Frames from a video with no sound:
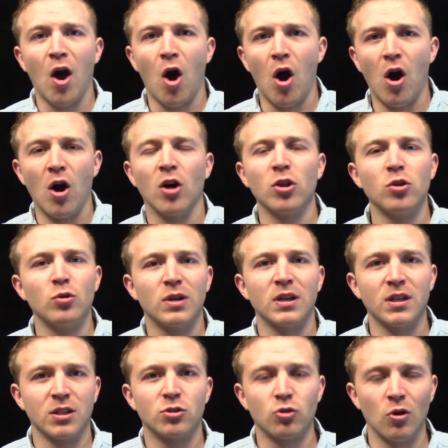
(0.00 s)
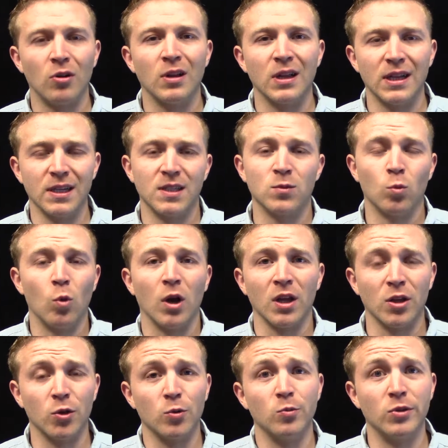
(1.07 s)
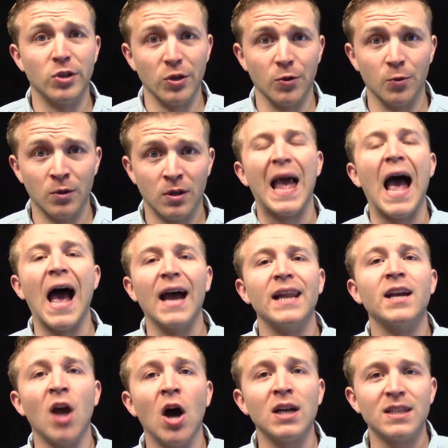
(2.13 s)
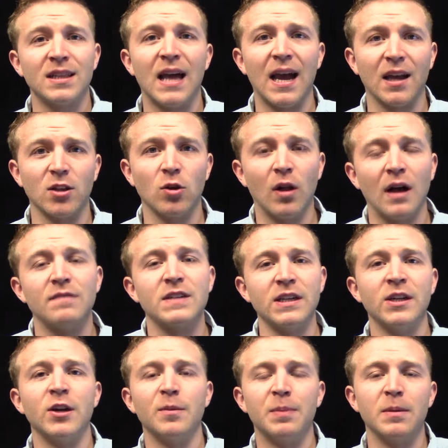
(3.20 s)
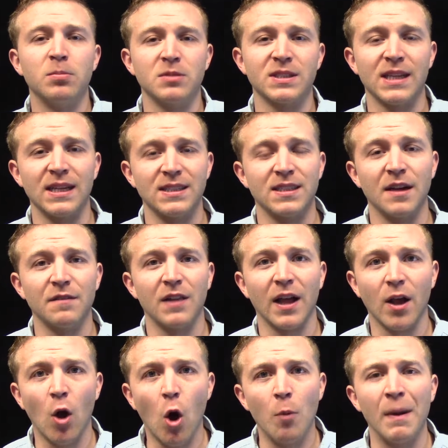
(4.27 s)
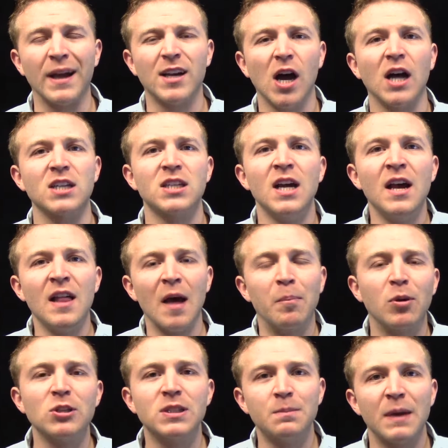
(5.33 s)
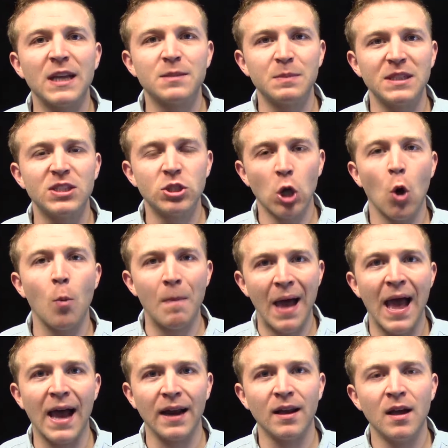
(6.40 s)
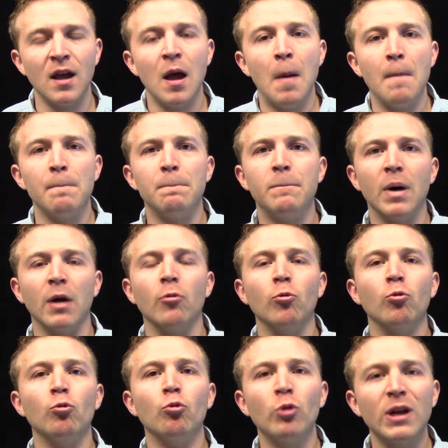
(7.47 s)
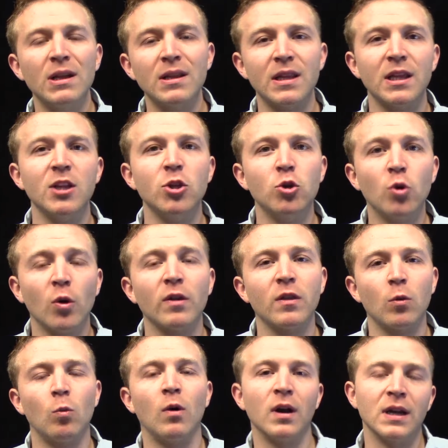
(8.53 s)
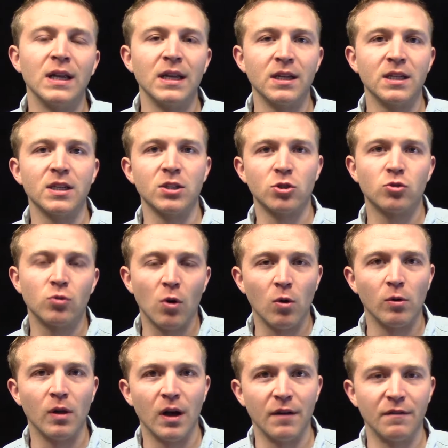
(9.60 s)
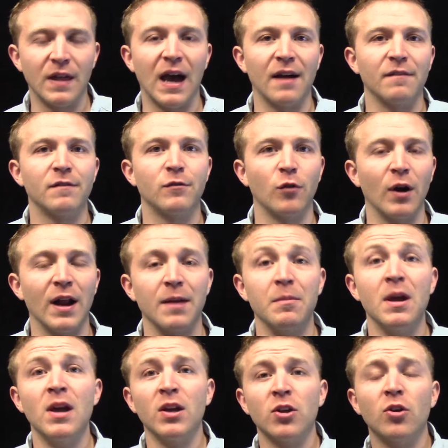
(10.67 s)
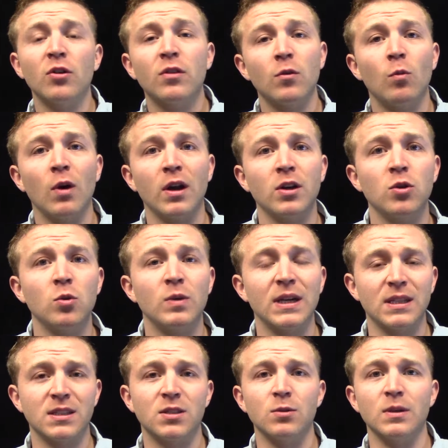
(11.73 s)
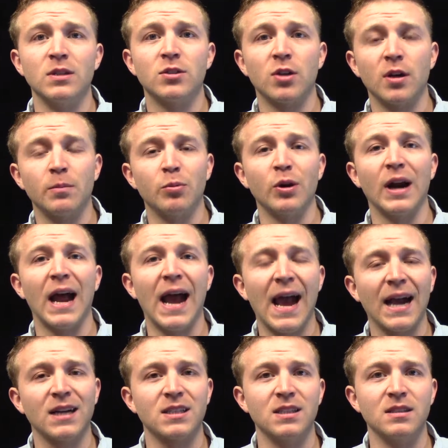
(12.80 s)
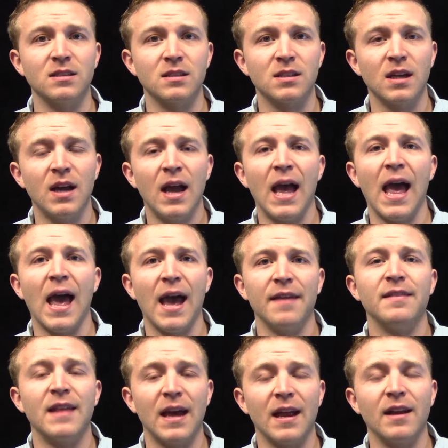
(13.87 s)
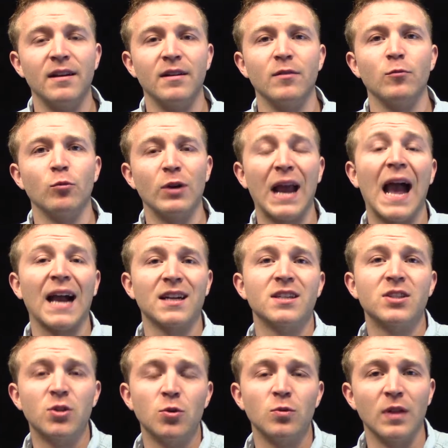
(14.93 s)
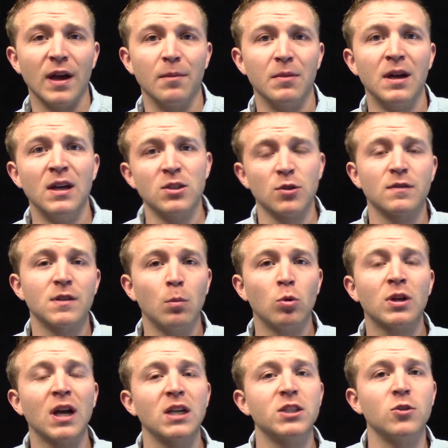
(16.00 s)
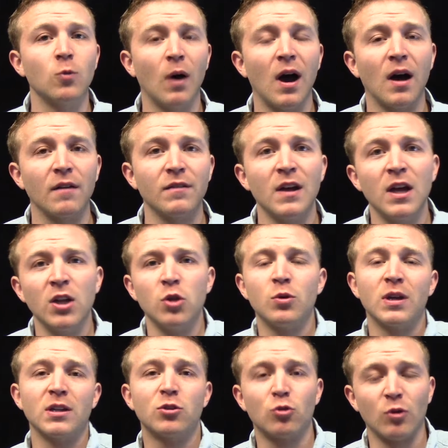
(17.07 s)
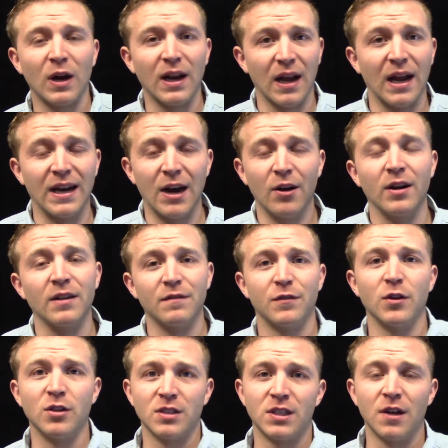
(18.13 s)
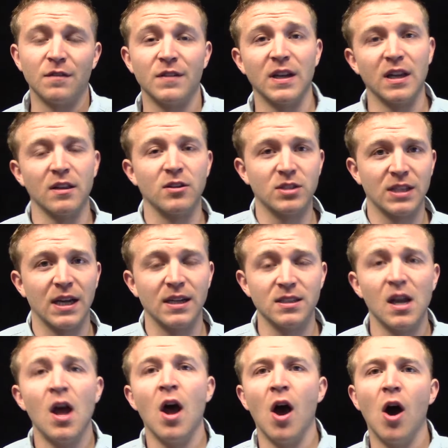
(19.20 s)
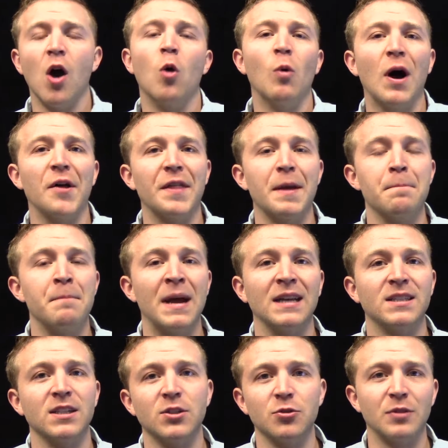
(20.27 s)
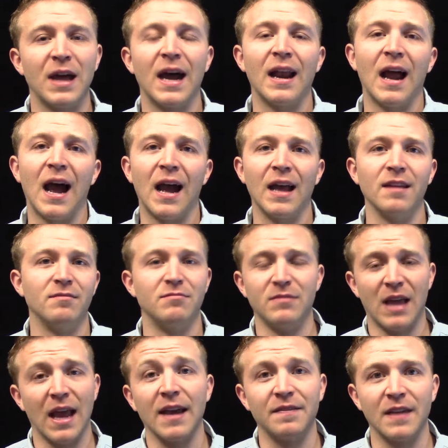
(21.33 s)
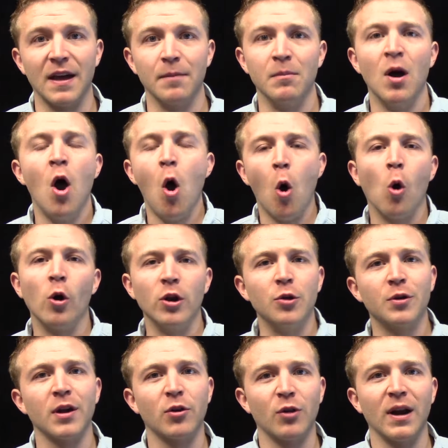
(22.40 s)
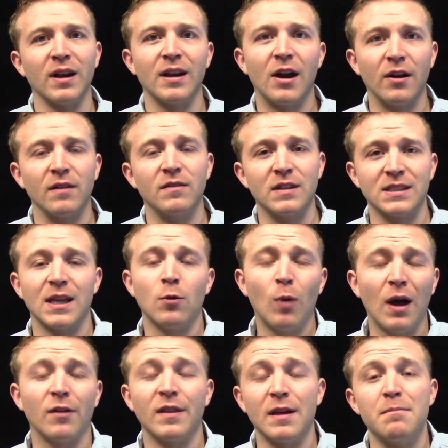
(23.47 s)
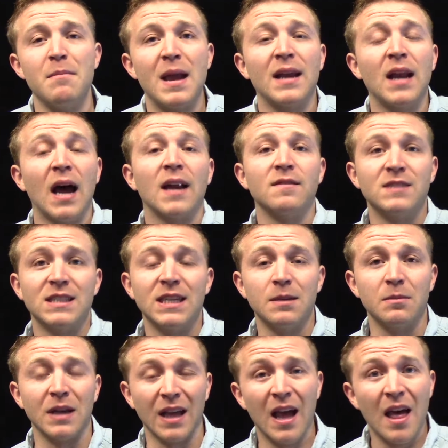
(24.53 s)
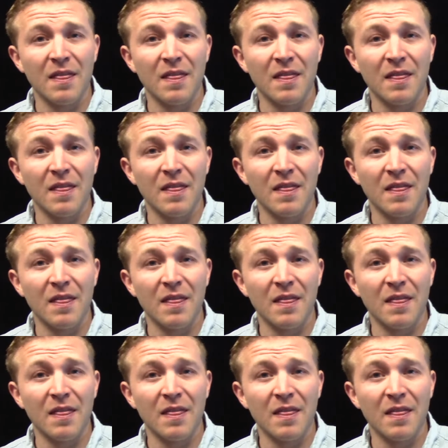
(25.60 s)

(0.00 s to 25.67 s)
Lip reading: All you can control is what you do. Adding on to that, you'll often hear people say stuff like, oh my gosh, that person makes me so mad. But really, you're the one in control of that frame. You're the one who gets to interpret actions and then react to them. So if someone cuts you off, you can create a narrative for yourself that either says, oh, wow, they meant to do that, I hate them. Or you can create a narrative that say, wow, they may not have seen me.